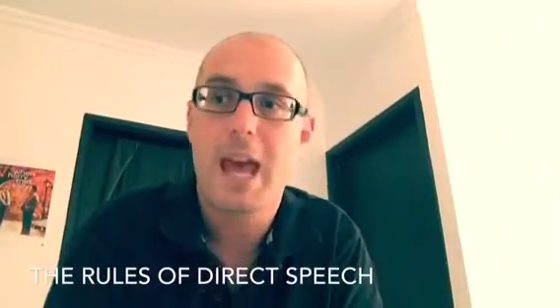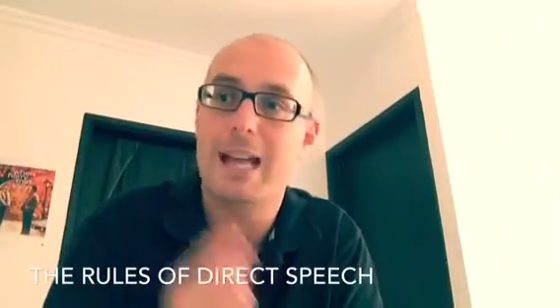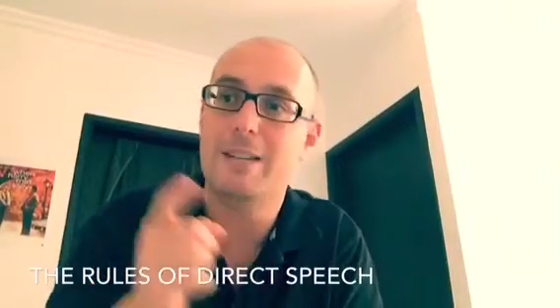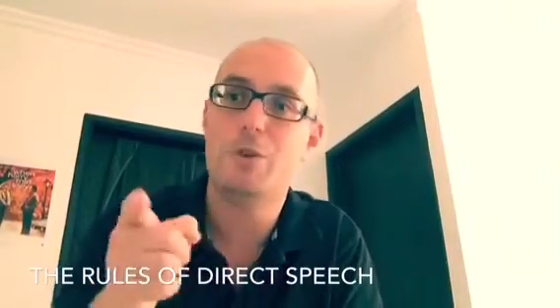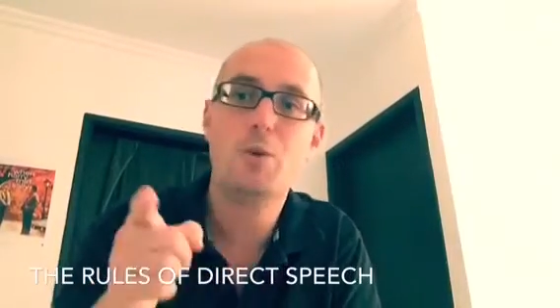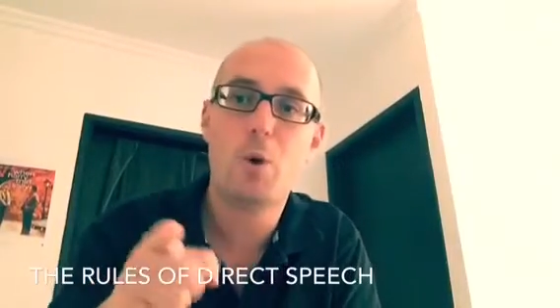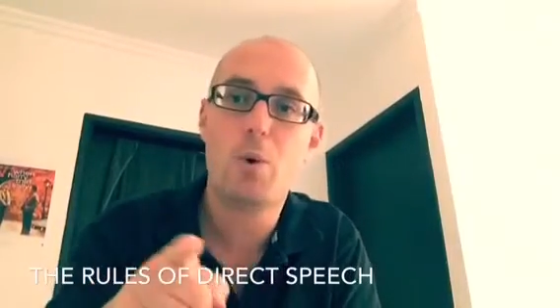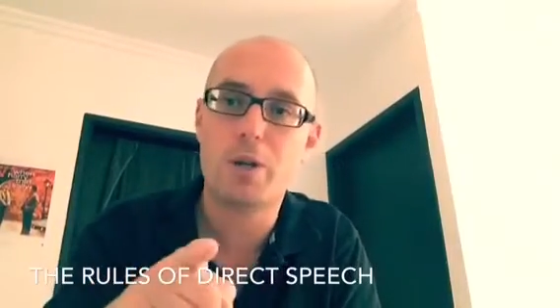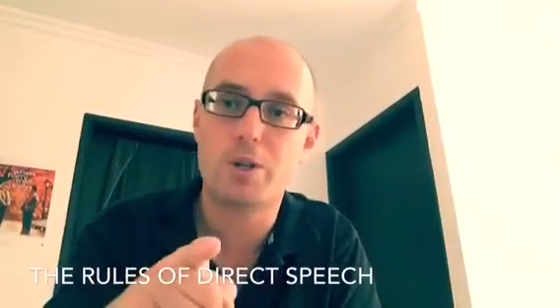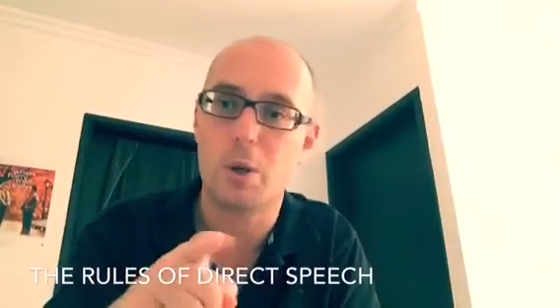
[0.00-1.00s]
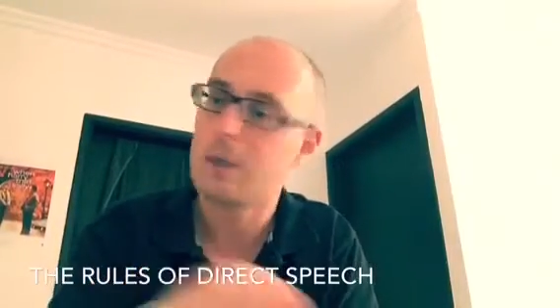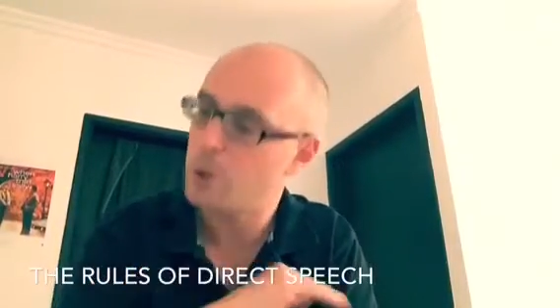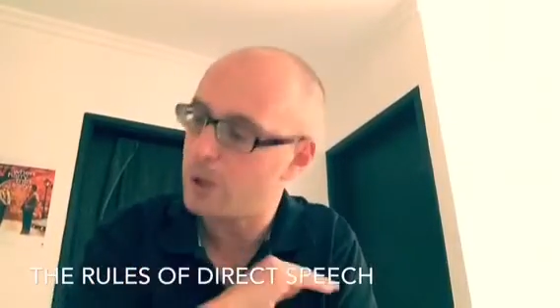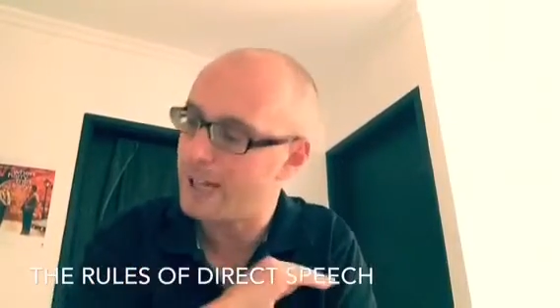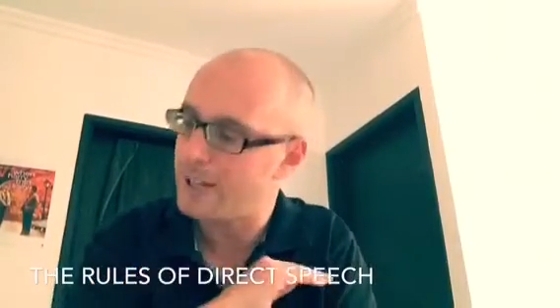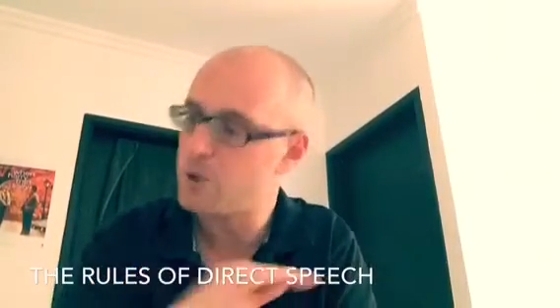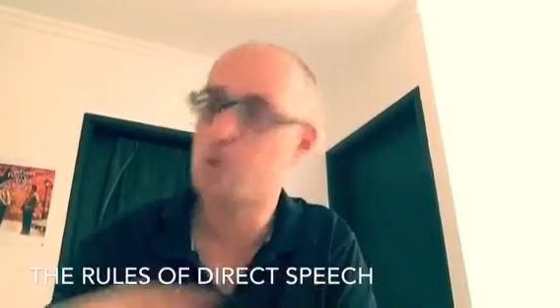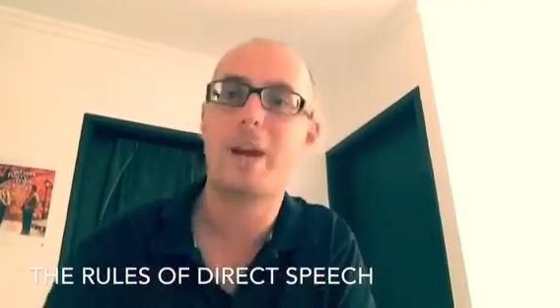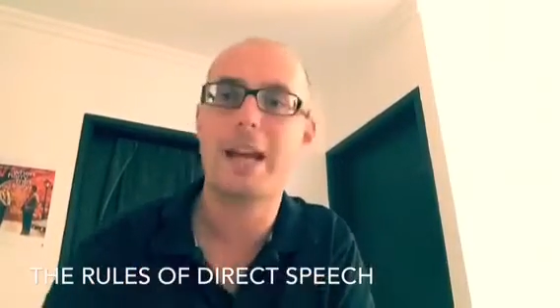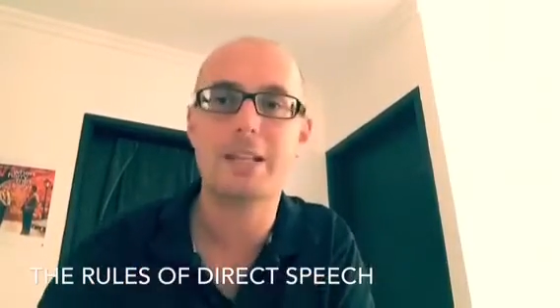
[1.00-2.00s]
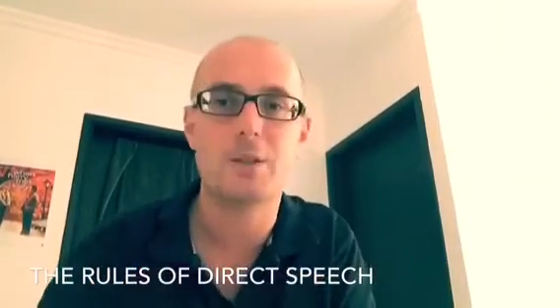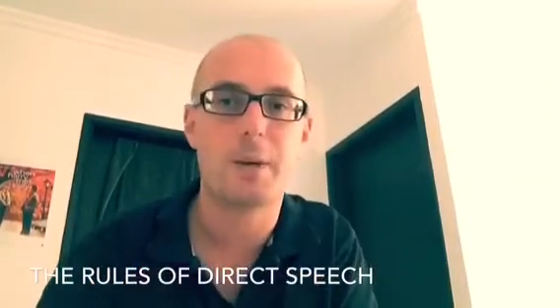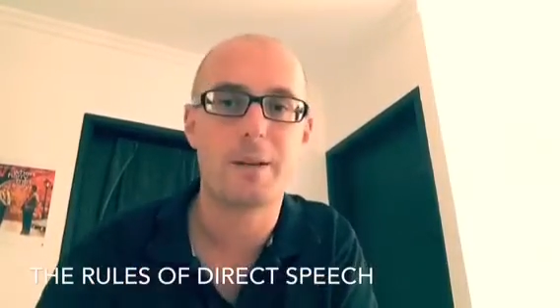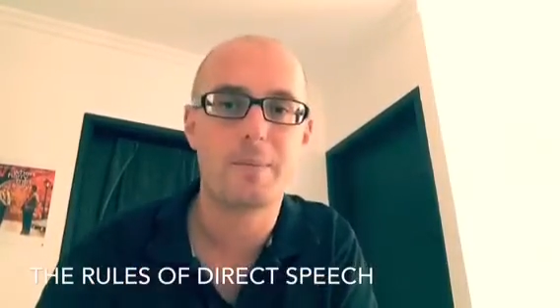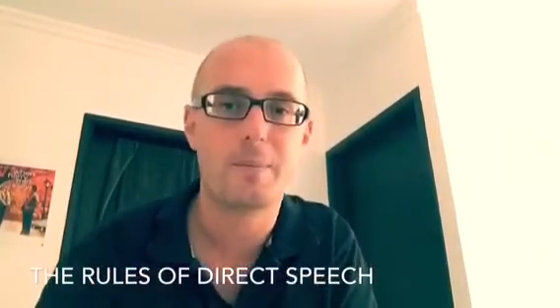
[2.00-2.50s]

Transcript: And if you know what you're doing, you can get straight into it.